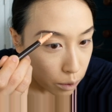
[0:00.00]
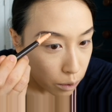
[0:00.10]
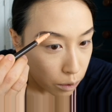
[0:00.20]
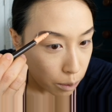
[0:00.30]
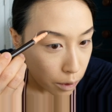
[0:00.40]

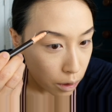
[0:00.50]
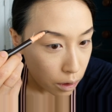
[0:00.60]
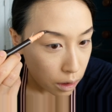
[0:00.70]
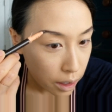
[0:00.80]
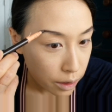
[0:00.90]

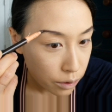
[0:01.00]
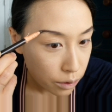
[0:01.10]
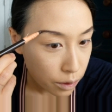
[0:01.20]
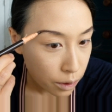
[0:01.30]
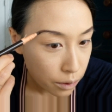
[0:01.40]
Small, light
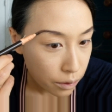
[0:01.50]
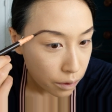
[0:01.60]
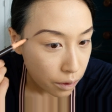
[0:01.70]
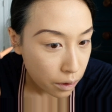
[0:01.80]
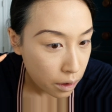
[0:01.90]

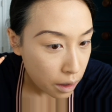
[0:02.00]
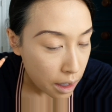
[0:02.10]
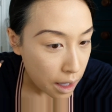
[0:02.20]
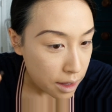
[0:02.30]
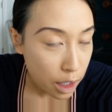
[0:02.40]
strokes
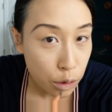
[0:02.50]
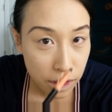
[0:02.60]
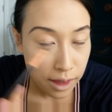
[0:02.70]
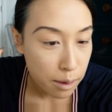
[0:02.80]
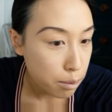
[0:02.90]
that you
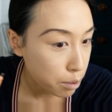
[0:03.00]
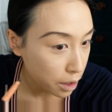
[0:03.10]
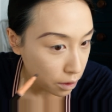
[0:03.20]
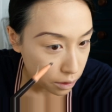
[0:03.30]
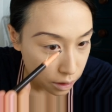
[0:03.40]
can then
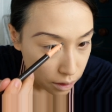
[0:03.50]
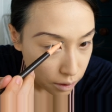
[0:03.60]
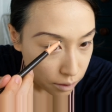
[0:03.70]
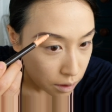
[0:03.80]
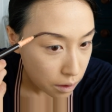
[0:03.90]
build.
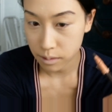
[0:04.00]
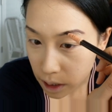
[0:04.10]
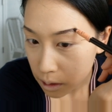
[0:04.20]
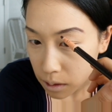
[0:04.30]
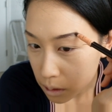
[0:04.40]

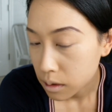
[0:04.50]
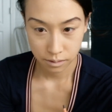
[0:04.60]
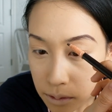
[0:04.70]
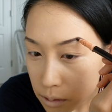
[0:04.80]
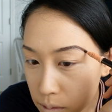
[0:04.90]

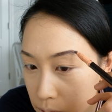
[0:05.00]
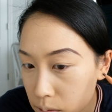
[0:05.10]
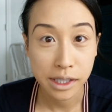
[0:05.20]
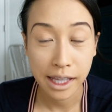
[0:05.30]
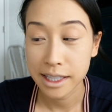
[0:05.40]
And what I like to do
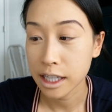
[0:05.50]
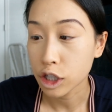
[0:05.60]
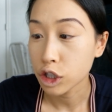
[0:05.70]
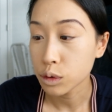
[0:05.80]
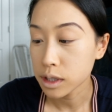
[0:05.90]
is I like to take a
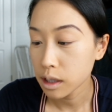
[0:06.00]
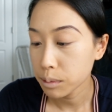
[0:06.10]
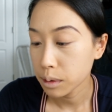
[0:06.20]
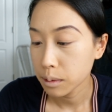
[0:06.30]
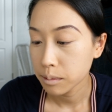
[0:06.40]

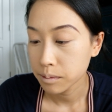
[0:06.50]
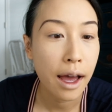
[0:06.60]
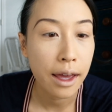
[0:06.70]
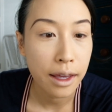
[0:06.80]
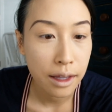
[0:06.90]
Q-tip, and
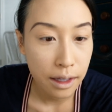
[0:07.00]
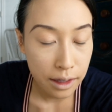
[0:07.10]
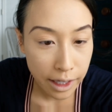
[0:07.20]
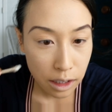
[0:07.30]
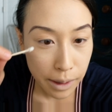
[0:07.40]
I
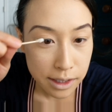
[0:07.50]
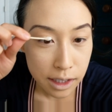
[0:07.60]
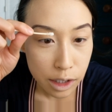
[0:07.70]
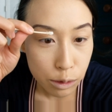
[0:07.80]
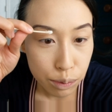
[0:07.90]
like to
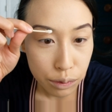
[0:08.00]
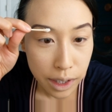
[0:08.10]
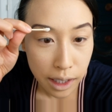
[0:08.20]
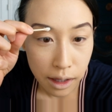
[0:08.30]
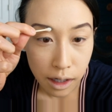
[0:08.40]
basically
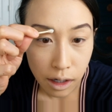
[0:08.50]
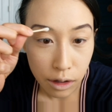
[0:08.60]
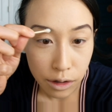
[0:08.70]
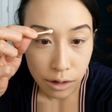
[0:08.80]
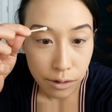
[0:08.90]
bring the
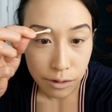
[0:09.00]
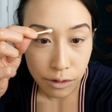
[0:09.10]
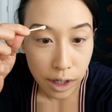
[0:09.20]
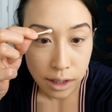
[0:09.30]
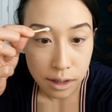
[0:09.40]
color to the
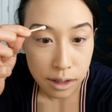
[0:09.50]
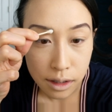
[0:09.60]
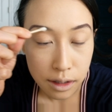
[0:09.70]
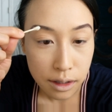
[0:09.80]
front.